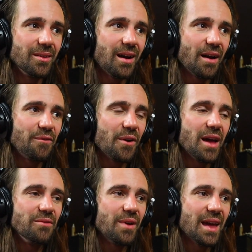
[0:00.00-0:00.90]
I
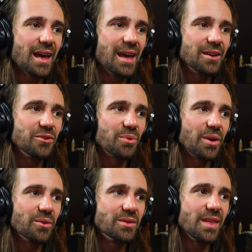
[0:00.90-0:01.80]
find Van Hager is one
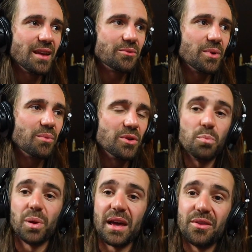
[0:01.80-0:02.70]
of those things where when you
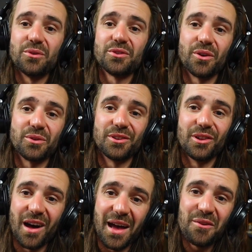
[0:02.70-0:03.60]
play those songs
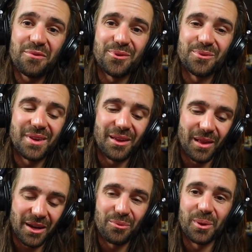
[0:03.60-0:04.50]
live, you get
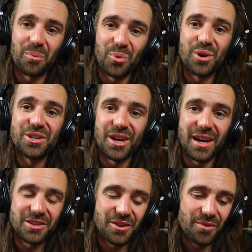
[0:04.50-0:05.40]
like a real
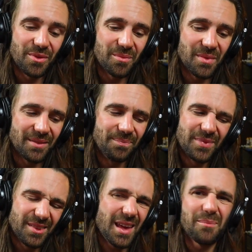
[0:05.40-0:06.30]
appreciation of them.
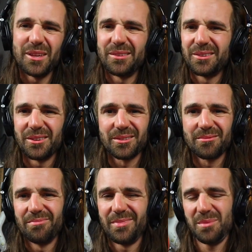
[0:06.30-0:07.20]
And Sammy's
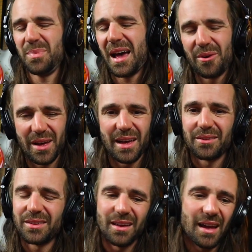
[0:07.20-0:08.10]
just a
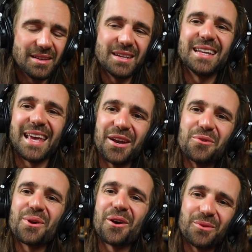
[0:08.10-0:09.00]
powerhouse. I didn't get
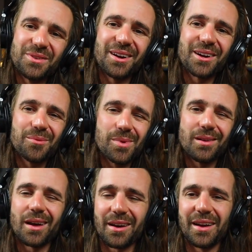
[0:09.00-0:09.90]
it when I was younger,
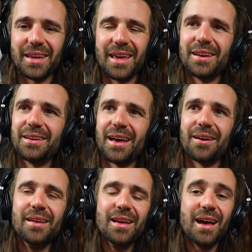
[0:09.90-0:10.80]
but I kind of get it
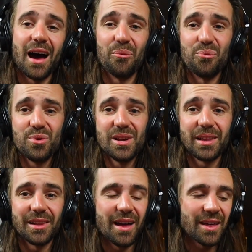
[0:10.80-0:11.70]
now. I
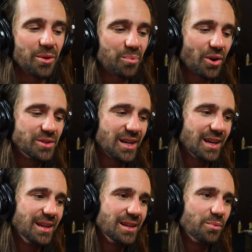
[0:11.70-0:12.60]
really like the project
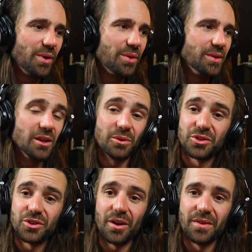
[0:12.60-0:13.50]
he did with Neil
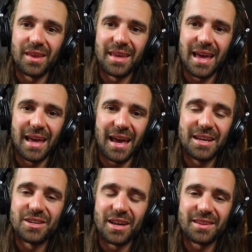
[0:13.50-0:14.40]
Schon, the
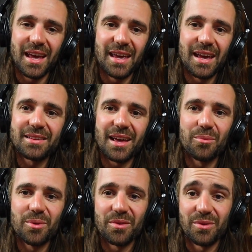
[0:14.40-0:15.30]
HSAS
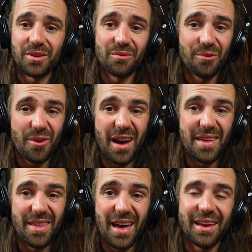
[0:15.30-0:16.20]
album. If you can
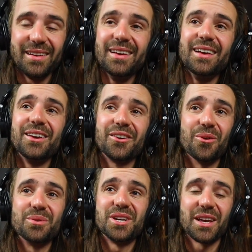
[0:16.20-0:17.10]
find that,
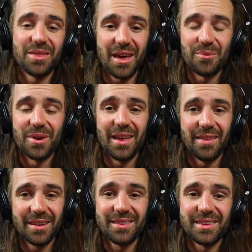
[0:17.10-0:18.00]
go and check that one
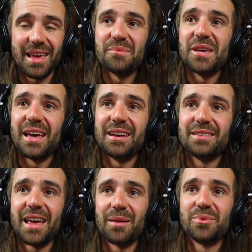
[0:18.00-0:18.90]
out. That's Sammy at
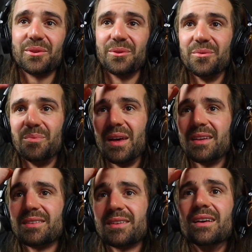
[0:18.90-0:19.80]
his absolute
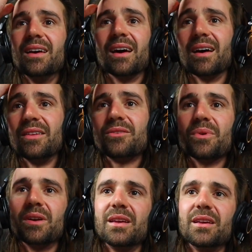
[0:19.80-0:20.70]
best. This
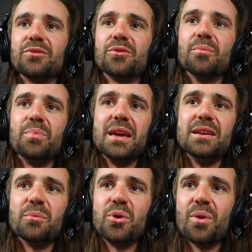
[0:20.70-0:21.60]
one is from
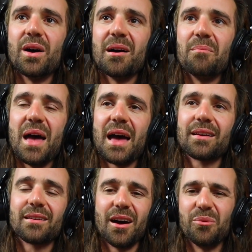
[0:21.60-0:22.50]
PWR
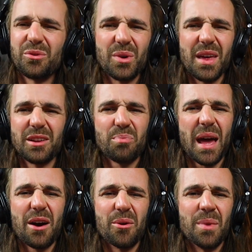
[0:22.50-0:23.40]
Mac. I always read that as
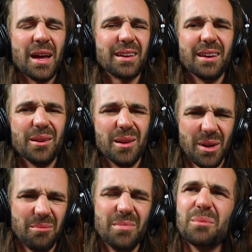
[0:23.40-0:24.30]
Power Mac. Am
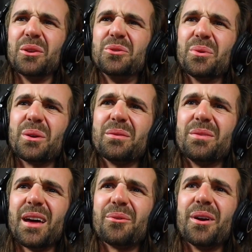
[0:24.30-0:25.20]
I doing
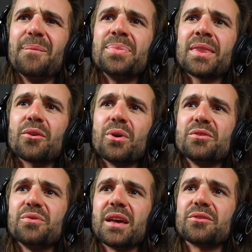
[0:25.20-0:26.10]
that right?
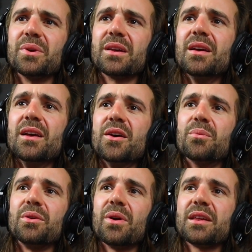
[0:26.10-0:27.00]
Question for next week.
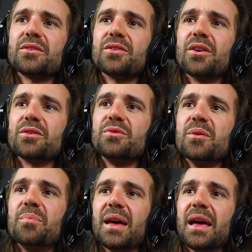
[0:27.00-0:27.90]
When you're writing songs for
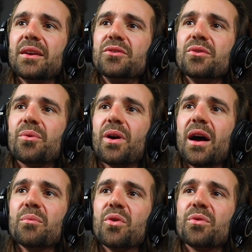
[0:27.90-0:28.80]
your band, do you
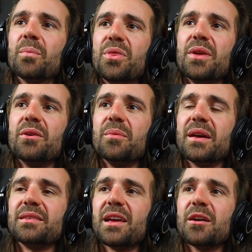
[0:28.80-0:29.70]
write more from a
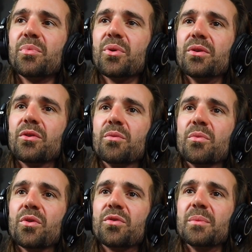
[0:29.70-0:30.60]
theory-based standpoint or
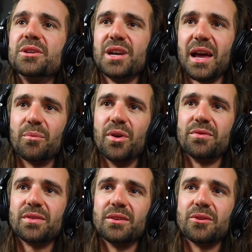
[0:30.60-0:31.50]
more from a jam
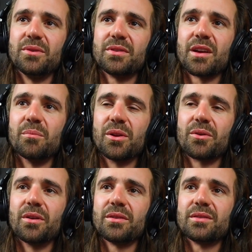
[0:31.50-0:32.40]
riffs until you stumble
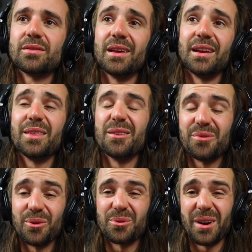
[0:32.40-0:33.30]
across anything
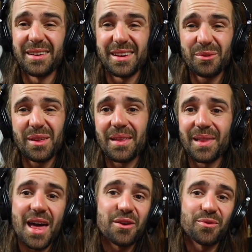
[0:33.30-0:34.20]
that feels right? Definitely the
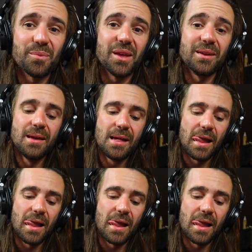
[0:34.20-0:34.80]
latter for me.